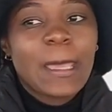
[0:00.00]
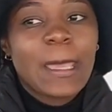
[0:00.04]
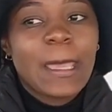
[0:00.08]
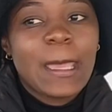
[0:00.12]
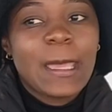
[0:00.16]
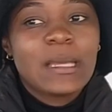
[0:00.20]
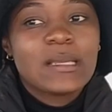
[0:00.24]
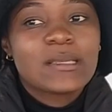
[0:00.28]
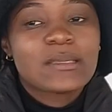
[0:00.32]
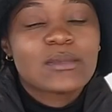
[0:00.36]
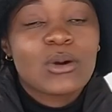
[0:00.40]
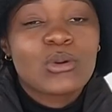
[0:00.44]

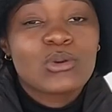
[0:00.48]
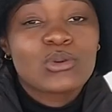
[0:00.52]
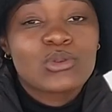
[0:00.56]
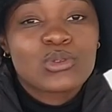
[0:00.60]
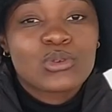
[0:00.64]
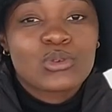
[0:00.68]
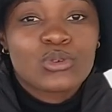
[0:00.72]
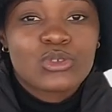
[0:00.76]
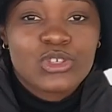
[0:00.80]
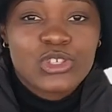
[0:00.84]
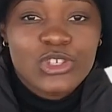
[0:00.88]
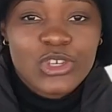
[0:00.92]
And
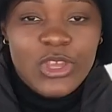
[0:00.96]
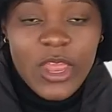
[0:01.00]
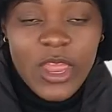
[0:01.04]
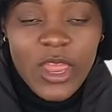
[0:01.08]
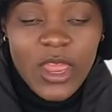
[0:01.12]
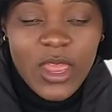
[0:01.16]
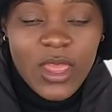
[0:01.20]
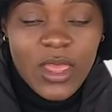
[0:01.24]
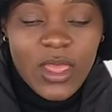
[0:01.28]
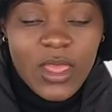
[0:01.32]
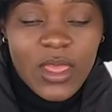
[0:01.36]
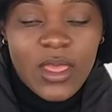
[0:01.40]
also
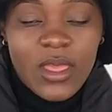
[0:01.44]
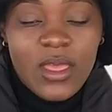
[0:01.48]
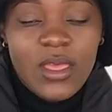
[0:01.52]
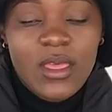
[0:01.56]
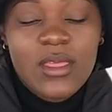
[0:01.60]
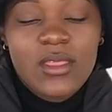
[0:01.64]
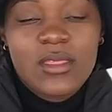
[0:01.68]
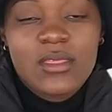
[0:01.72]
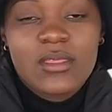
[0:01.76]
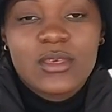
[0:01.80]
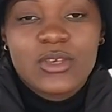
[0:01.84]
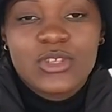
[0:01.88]
share
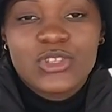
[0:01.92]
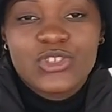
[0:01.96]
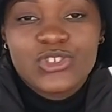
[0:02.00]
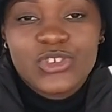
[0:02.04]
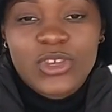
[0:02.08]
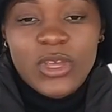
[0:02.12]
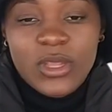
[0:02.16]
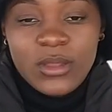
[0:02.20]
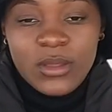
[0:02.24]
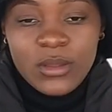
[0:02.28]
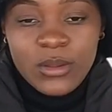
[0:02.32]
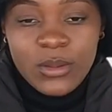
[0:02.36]
this
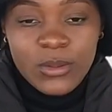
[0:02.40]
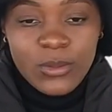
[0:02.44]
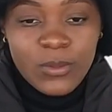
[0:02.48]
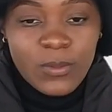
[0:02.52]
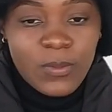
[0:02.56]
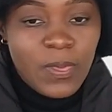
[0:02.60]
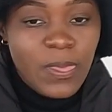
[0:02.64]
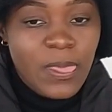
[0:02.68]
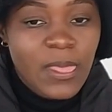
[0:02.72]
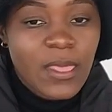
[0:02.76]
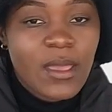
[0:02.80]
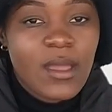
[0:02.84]

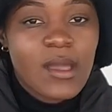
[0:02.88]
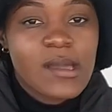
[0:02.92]
channel.